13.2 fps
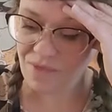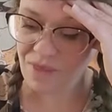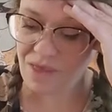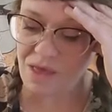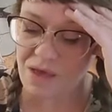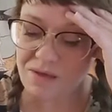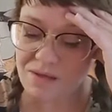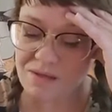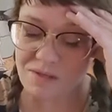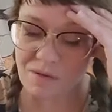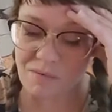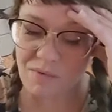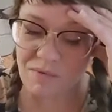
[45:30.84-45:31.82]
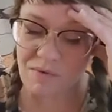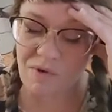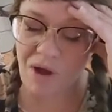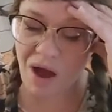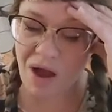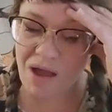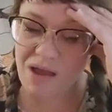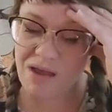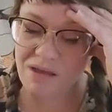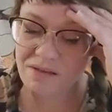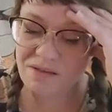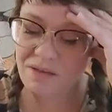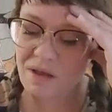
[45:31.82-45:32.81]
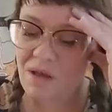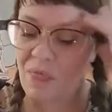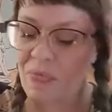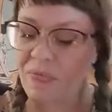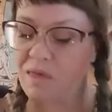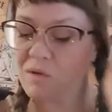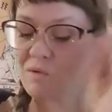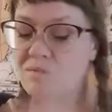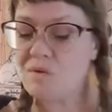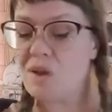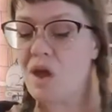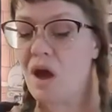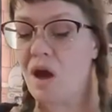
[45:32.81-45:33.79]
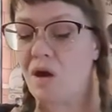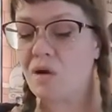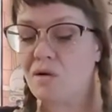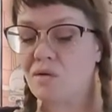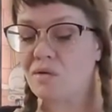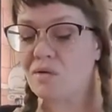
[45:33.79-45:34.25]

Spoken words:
Some of you guys, you know,